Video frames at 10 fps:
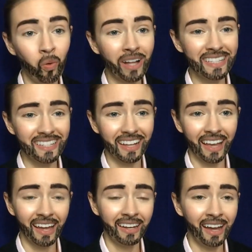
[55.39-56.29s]
Once
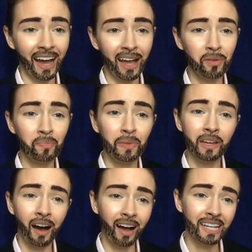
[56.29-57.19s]
again, I'm
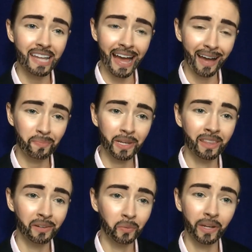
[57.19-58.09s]
beyond
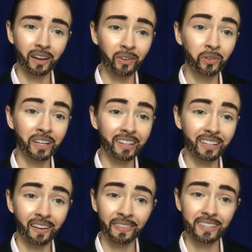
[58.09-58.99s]
happy that we are
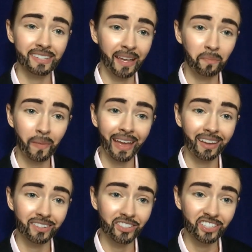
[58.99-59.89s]
really on the same
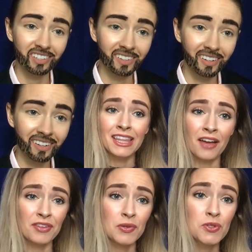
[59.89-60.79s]
page. I
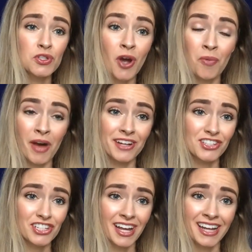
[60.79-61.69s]
love you so
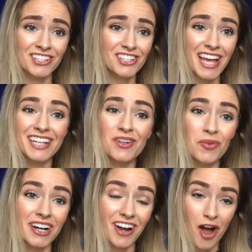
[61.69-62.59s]
much. I just, I
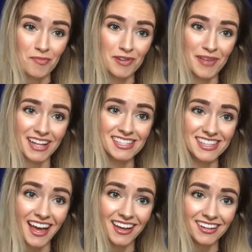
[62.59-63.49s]
don't want to
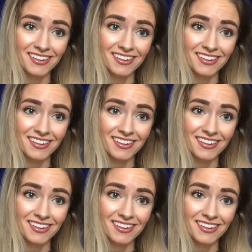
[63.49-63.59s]
compromise that.